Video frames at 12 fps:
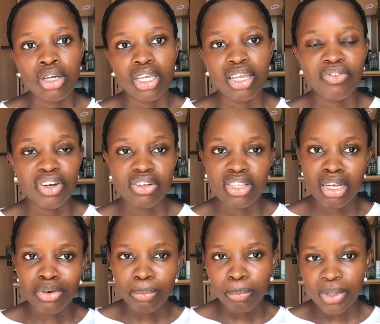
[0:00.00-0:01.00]
if there is
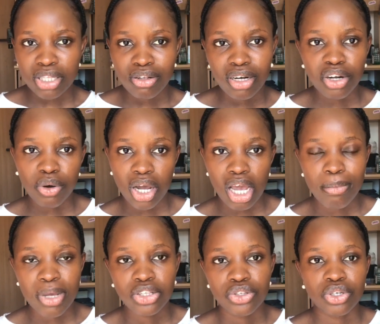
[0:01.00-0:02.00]
a particular
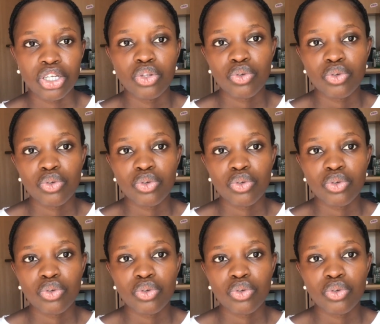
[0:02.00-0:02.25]
requirement you need